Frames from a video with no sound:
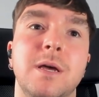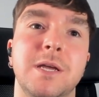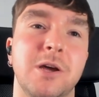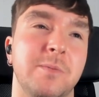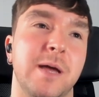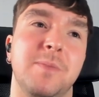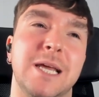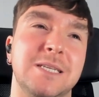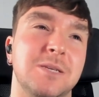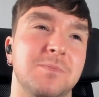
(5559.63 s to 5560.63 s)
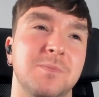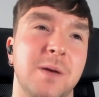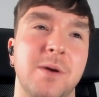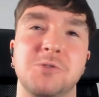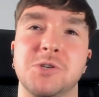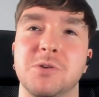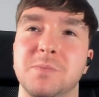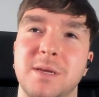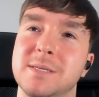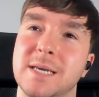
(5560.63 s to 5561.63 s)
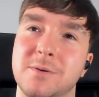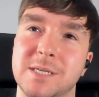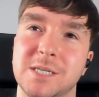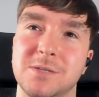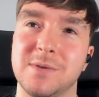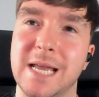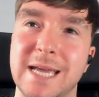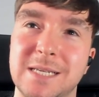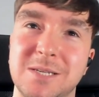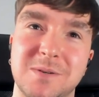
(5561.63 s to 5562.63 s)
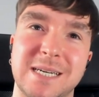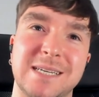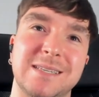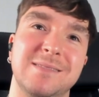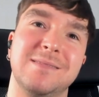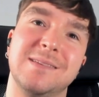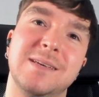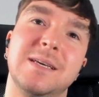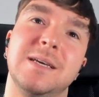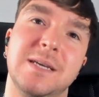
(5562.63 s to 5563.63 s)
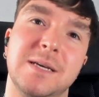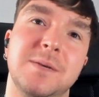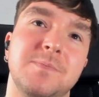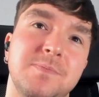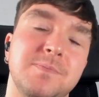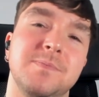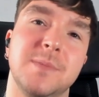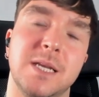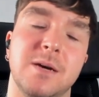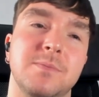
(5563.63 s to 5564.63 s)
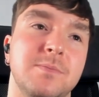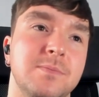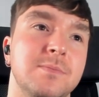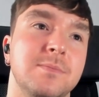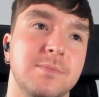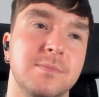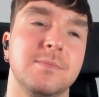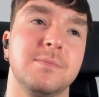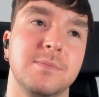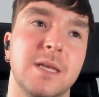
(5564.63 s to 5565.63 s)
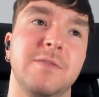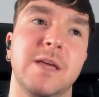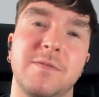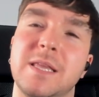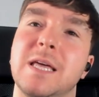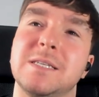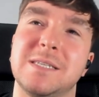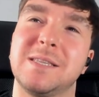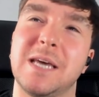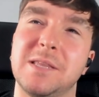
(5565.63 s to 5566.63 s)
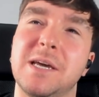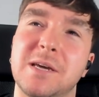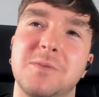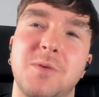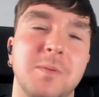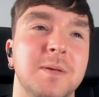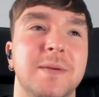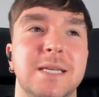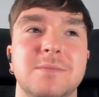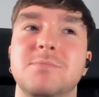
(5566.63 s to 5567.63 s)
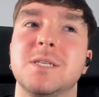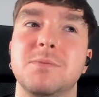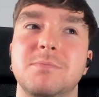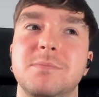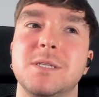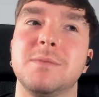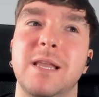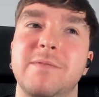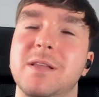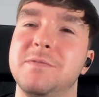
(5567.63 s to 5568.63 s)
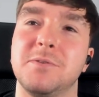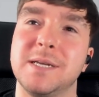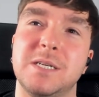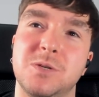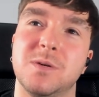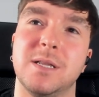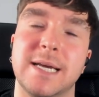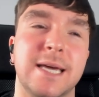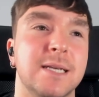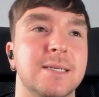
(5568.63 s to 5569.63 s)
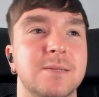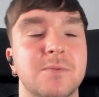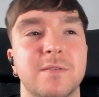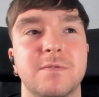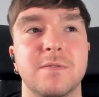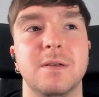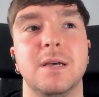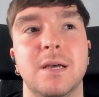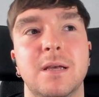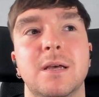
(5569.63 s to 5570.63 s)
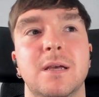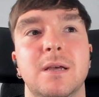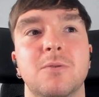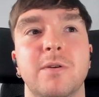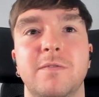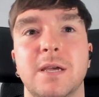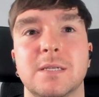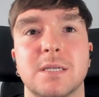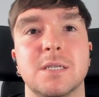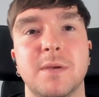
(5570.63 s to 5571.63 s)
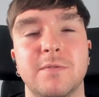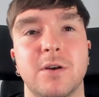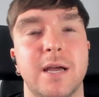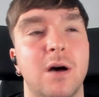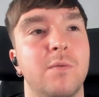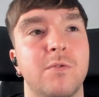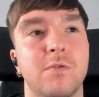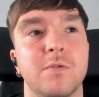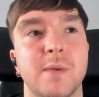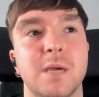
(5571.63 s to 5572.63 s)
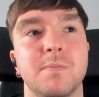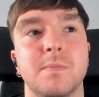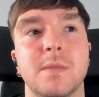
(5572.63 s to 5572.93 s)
You know, I might play some emotional music which is related to it. And good. You know, I think I think that's that that could probably be some some level of a ritual, I guess, with with things, and it's been very helpful for me.